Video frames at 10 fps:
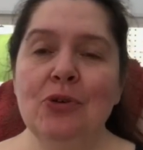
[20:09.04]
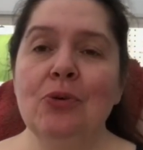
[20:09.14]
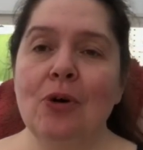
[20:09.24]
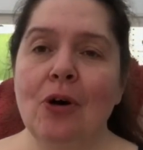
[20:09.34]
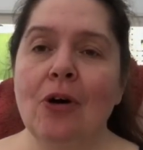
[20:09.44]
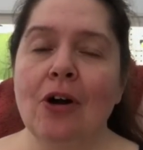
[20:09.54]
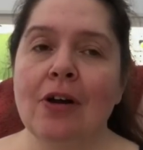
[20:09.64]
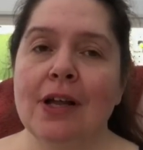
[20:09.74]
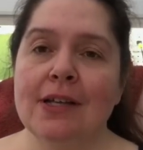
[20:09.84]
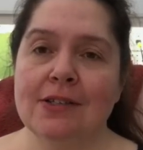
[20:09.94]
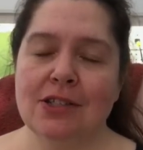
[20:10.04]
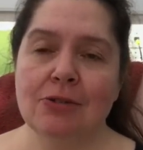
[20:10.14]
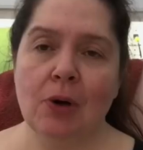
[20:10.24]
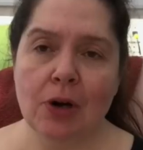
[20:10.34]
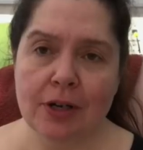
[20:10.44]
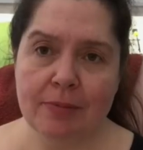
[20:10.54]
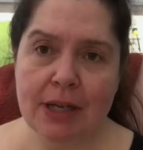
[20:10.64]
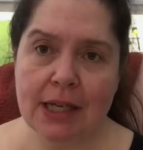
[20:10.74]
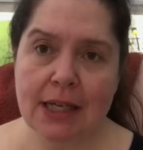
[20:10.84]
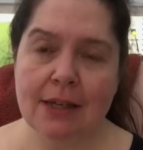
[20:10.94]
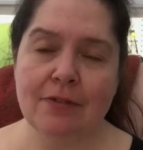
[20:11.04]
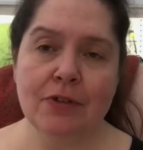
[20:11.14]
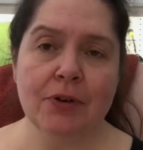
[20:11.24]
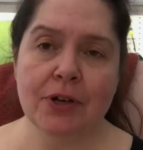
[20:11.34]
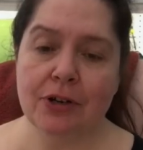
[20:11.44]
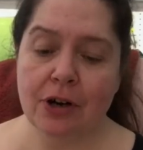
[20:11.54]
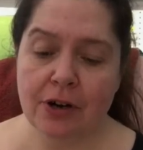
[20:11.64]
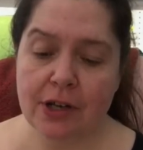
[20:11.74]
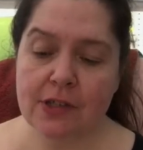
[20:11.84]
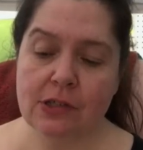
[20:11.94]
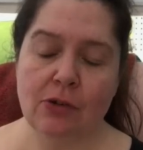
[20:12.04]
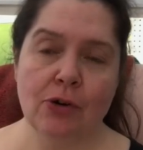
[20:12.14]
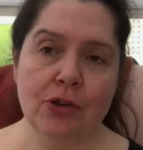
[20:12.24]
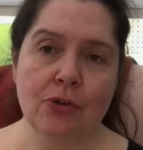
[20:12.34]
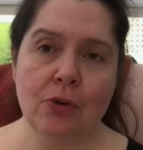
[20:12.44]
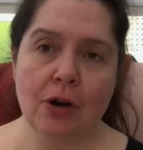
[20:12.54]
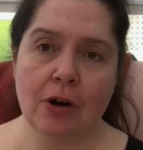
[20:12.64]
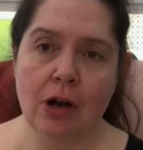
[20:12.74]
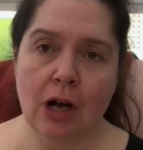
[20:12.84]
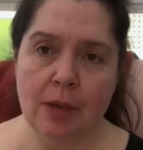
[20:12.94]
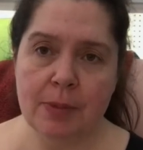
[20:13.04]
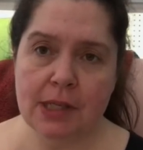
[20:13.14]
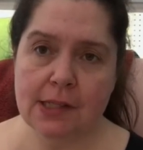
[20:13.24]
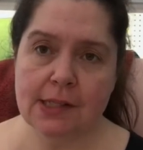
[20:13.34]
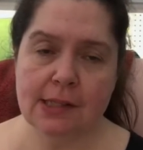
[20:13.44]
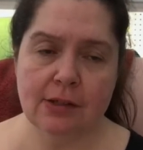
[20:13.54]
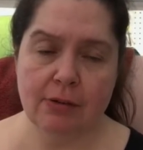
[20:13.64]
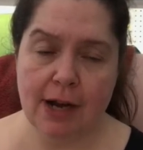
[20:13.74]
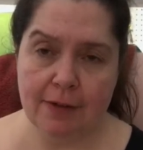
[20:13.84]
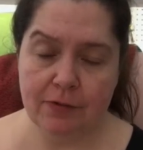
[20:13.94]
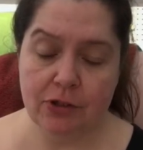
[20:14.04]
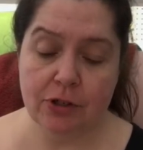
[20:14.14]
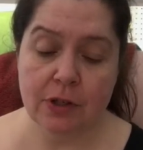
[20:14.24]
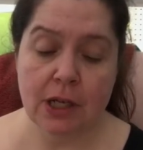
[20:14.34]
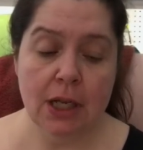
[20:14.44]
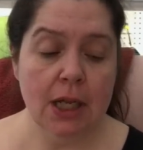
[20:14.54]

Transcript: you are into art making, if you're an artist or you are a hobbyist, crafter,